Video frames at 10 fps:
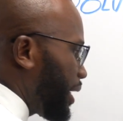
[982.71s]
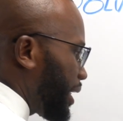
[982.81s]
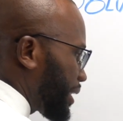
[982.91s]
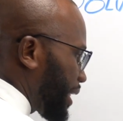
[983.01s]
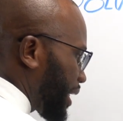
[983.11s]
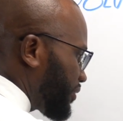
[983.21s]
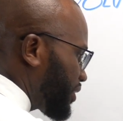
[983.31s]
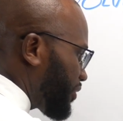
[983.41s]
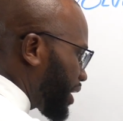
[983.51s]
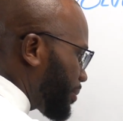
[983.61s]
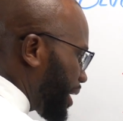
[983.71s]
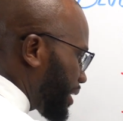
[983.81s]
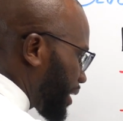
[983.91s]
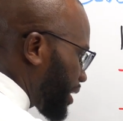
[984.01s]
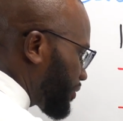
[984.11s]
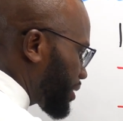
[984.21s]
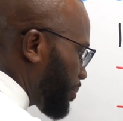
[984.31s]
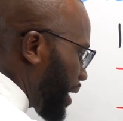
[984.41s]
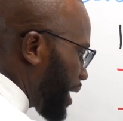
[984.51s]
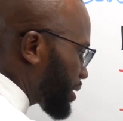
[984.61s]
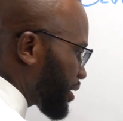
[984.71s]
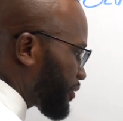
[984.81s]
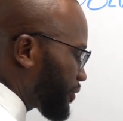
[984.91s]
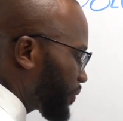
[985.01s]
And negative divided by negative is a positive.